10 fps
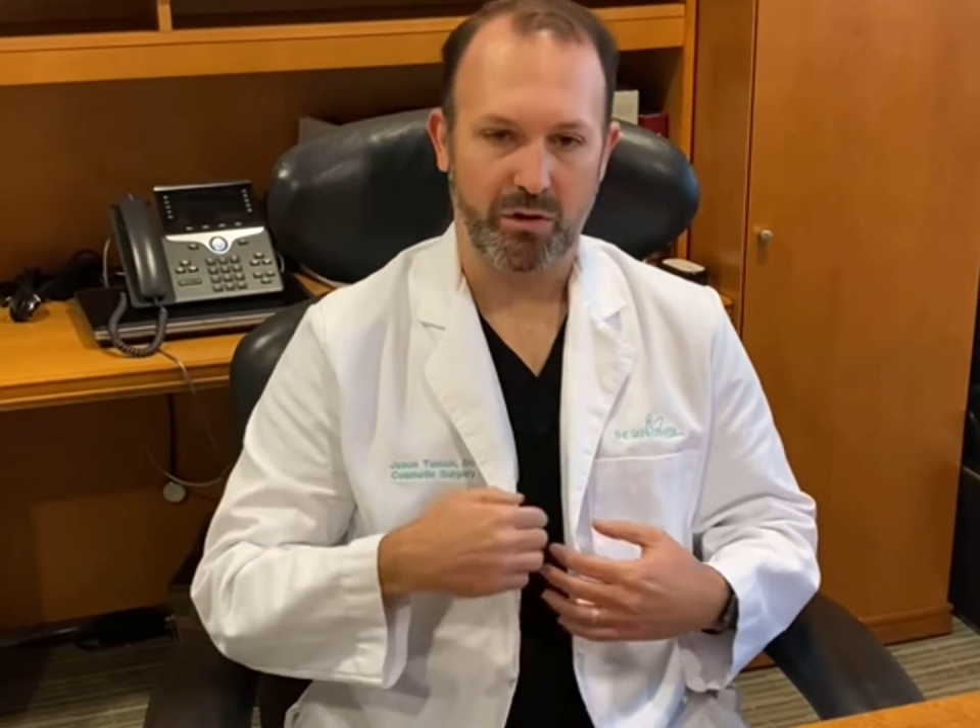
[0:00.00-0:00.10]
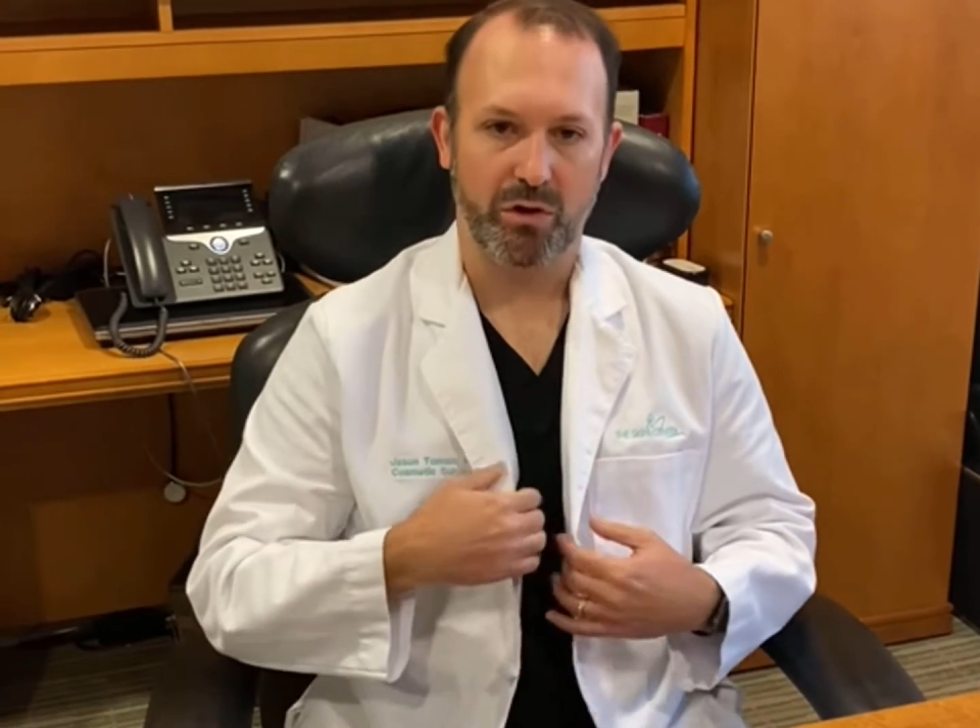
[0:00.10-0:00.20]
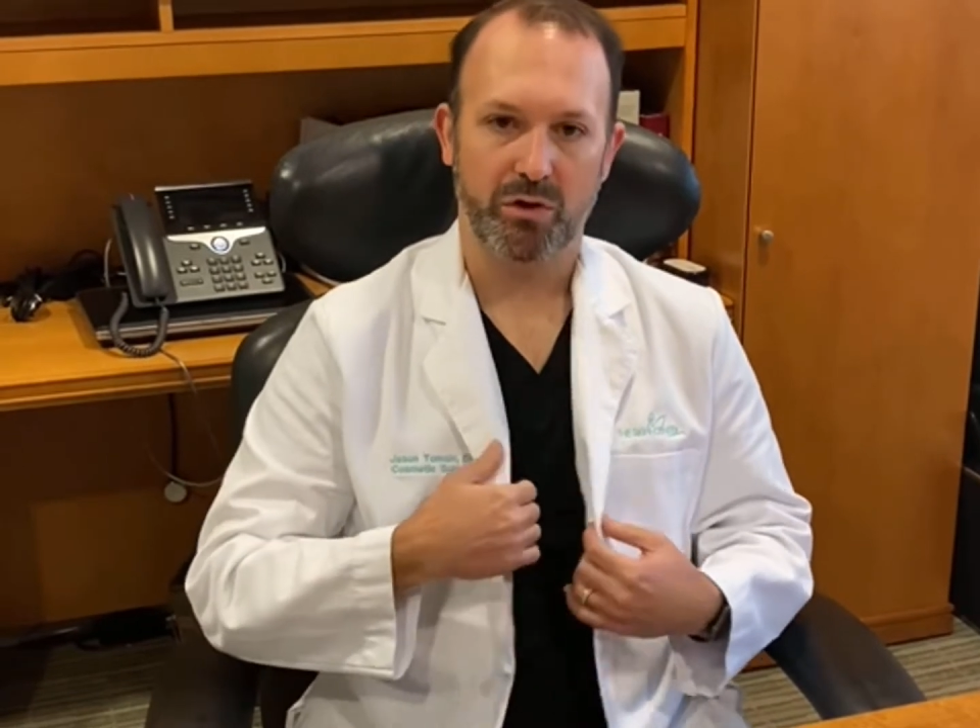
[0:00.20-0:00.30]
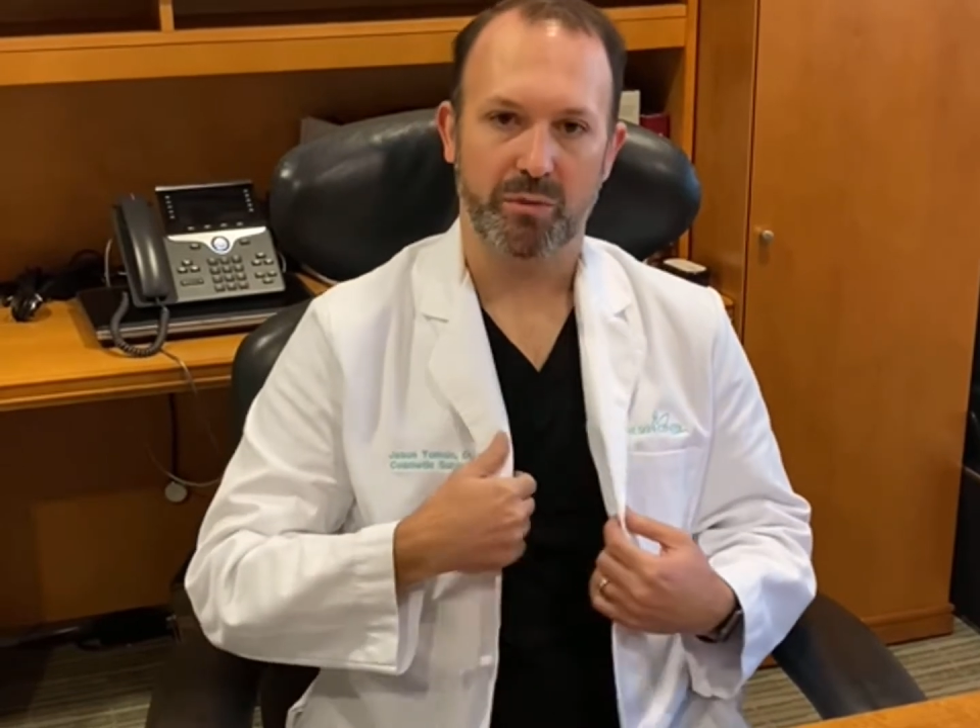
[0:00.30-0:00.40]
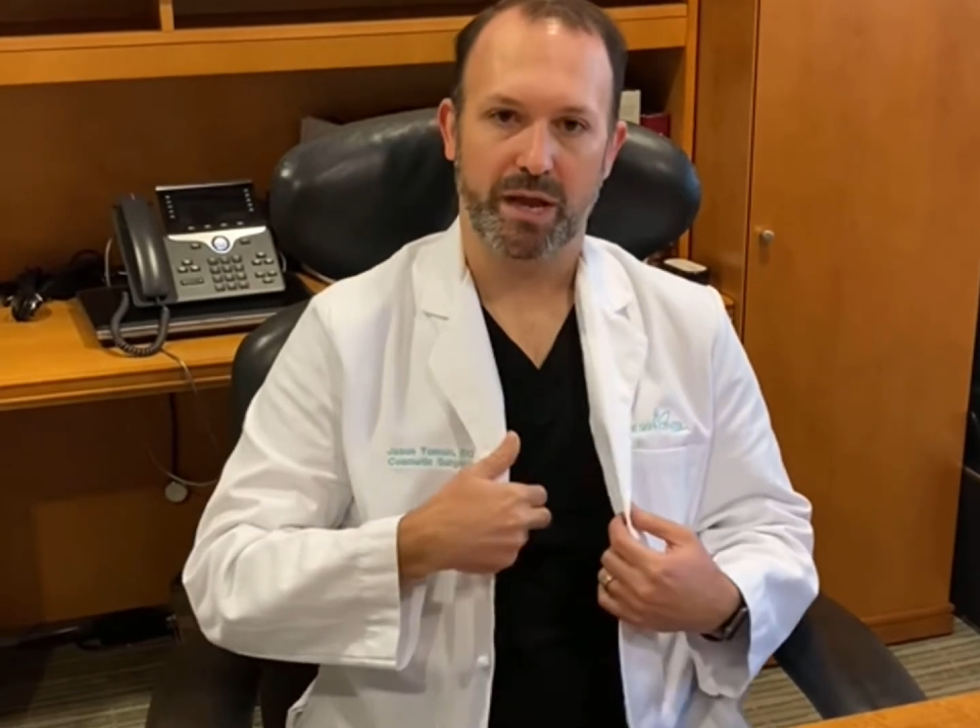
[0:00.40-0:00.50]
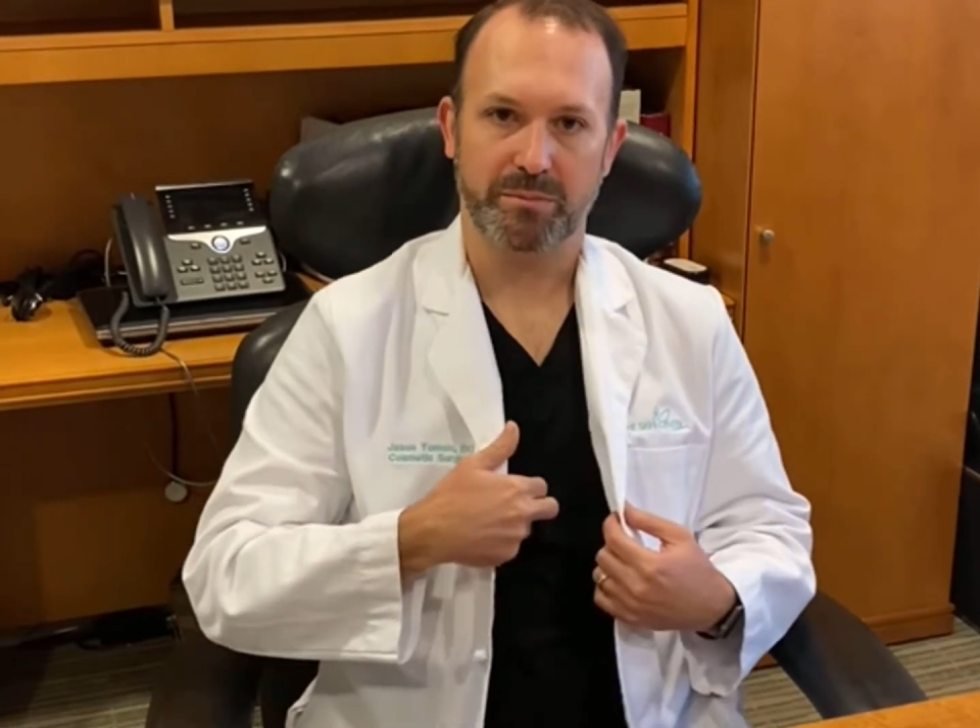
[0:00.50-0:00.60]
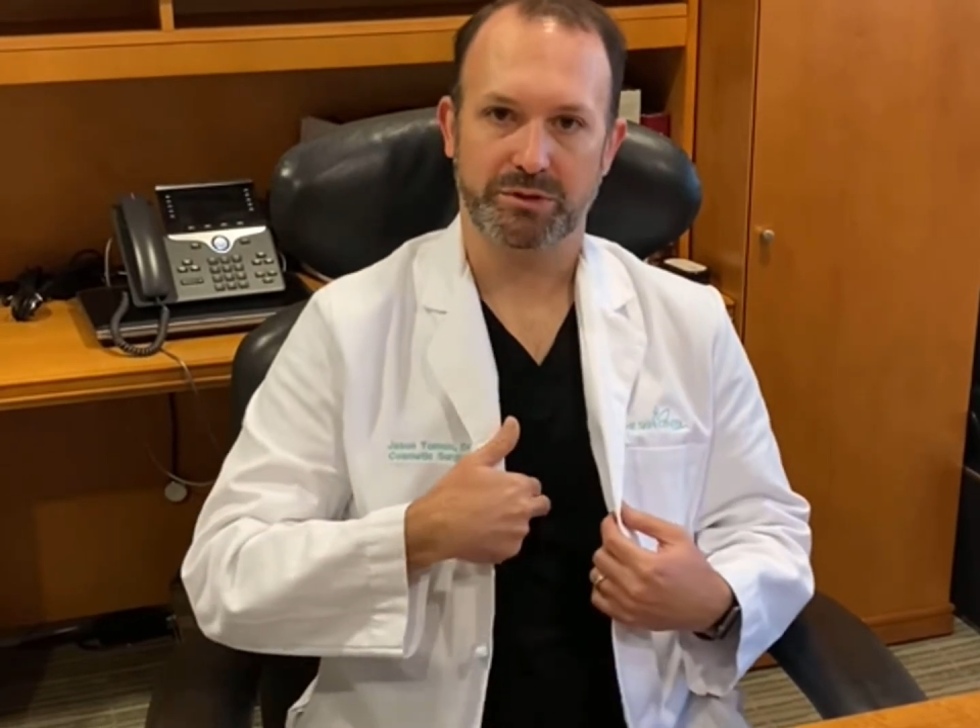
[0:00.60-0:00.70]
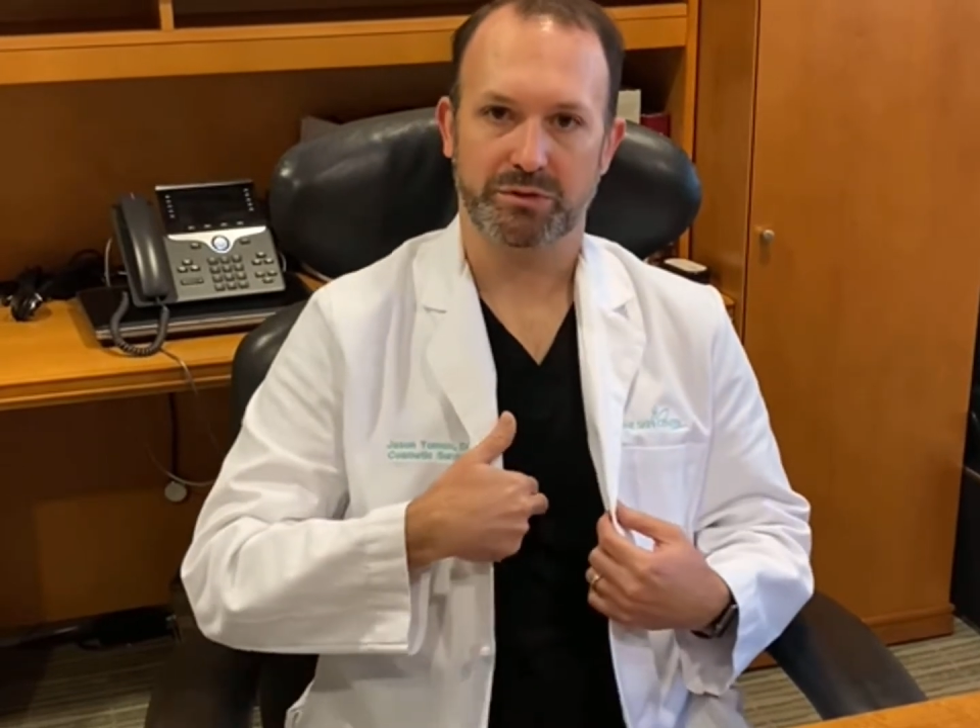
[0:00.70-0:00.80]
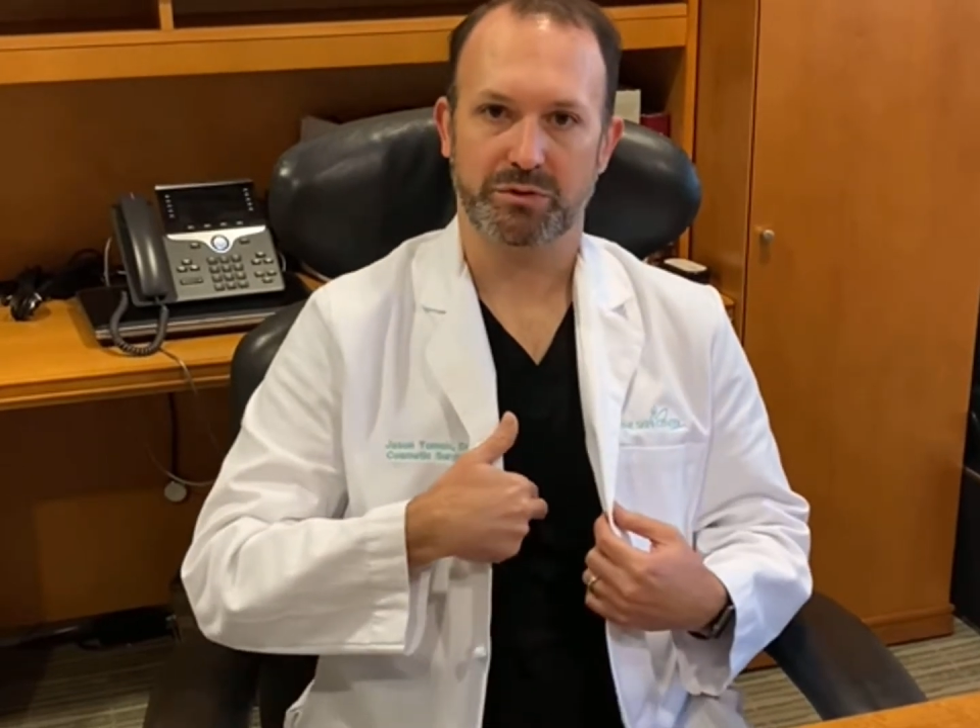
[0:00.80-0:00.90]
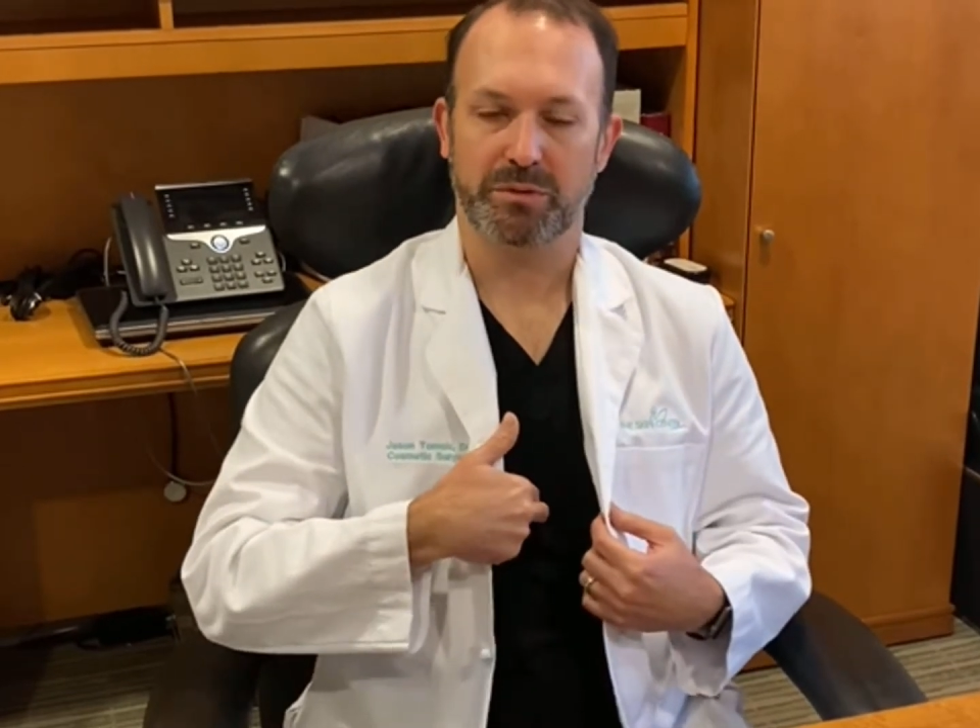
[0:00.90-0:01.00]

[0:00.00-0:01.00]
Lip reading: all the way up to